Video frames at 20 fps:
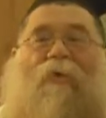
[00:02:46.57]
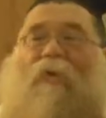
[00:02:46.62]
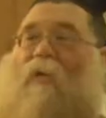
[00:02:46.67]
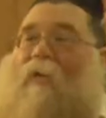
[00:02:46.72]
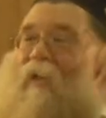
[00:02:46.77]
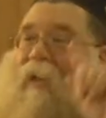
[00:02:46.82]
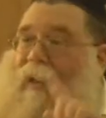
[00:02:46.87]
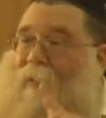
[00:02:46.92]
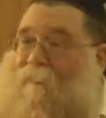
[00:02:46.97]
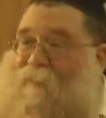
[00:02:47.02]
would
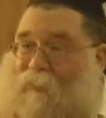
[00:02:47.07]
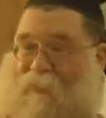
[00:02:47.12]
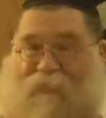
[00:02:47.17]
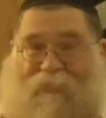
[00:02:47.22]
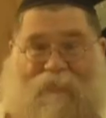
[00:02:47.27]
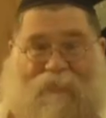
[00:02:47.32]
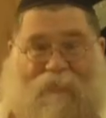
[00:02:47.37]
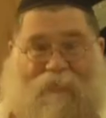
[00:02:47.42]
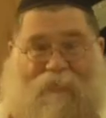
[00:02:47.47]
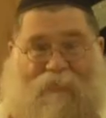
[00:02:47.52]

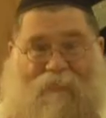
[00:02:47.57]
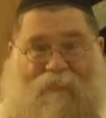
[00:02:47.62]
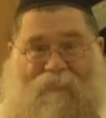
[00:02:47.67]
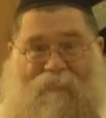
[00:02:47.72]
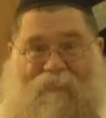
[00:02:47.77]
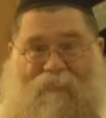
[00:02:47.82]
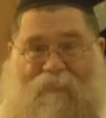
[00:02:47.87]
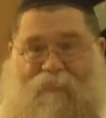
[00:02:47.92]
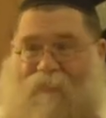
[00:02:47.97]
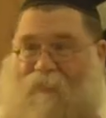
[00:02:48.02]
accomplish.
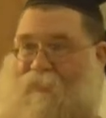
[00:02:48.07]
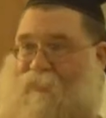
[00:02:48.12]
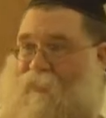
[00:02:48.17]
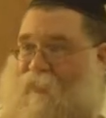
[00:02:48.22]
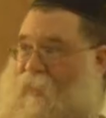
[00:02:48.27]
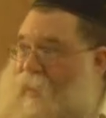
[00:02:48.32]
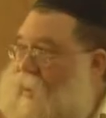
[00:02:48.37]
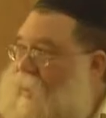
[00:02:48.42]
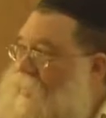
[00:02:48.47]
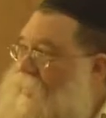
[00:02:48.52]

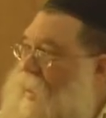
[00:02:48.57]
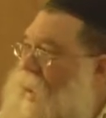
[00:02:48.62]
You hear